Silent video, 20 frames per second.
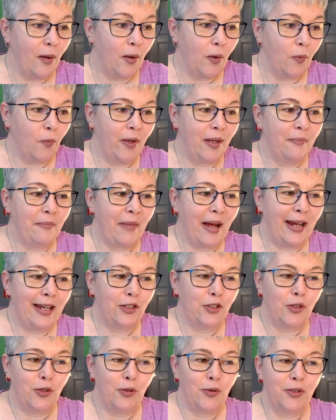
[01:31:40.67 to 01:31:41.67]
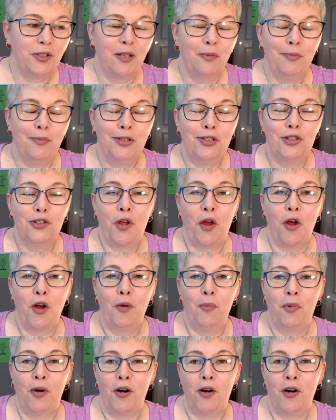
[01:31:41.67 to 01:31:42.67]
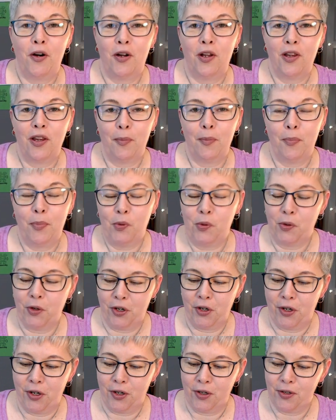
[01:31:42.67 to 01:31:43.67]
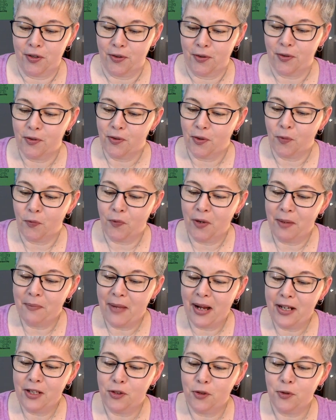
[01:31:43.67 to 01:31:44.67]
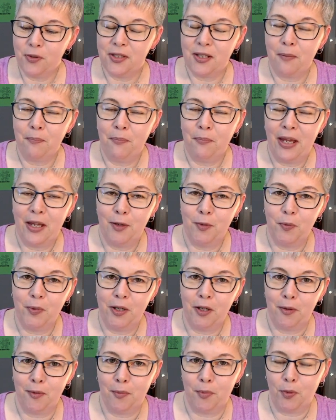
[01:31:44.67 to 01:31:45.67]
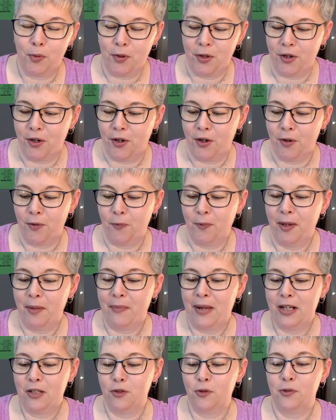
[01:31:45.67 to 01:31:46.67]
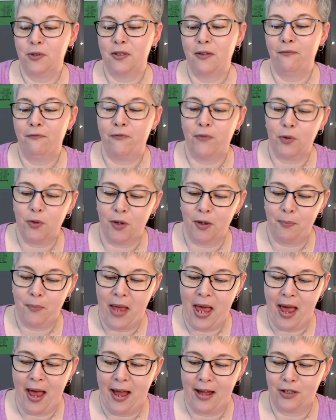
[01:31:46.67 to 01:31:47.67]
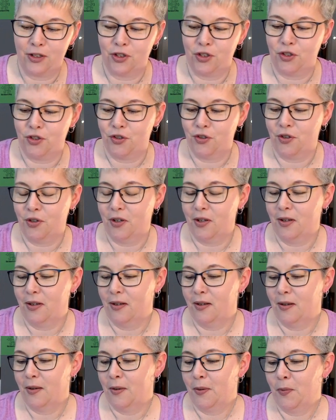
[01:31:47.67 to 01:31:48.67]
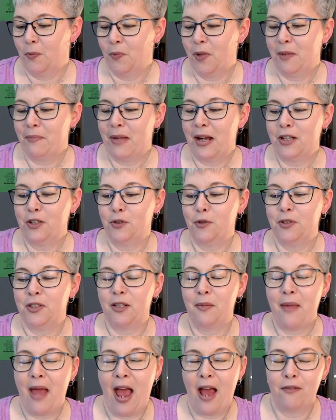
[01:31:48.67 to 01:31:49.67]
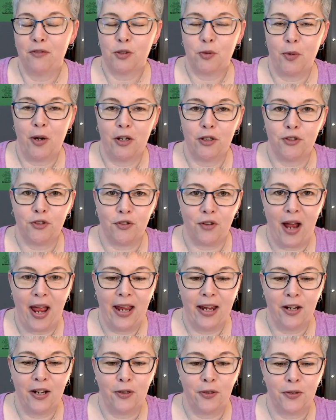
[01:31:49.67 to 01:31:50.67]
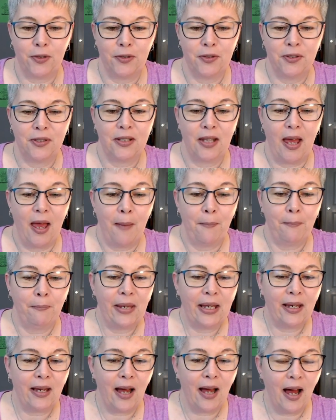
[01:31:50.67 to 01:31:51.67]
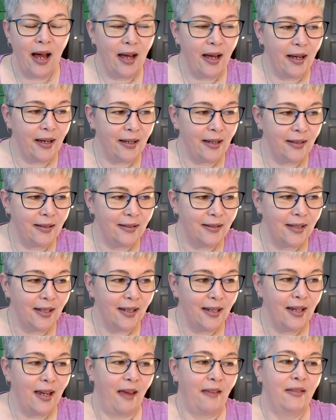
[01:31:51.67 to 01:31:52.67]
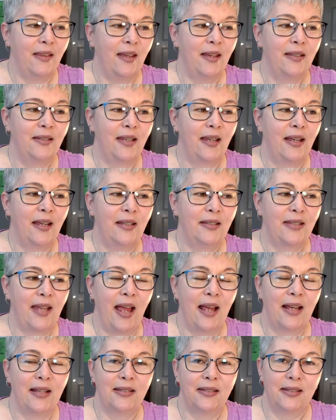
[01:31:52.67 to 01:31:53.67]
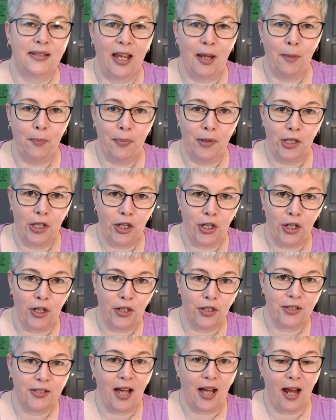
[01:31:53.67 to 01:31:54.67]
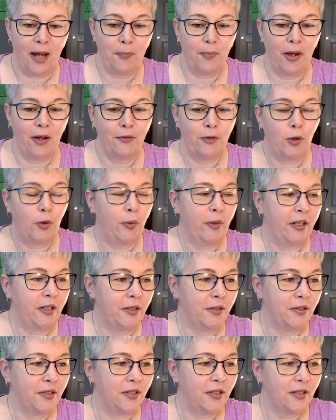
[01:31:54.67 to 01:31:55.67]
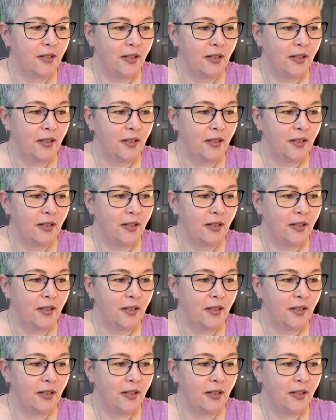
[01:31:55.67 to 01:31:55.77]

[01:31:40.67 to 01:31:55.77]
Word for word: We might do some snowball border. We might do some pinwheel border. We might do some four patch. We might do some half square triangles because this is a sampler type of quilt.